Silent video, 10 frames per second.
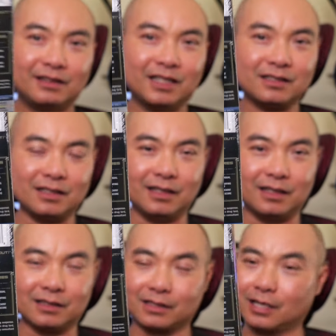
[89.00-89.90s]
This
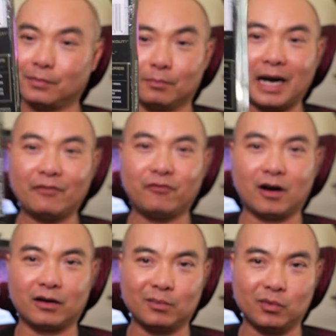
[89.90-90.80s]
is by
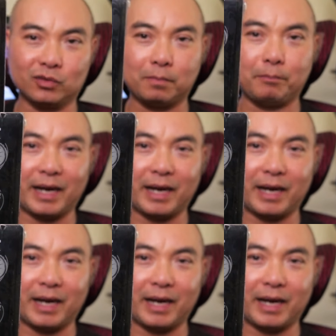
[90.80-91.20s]
far the most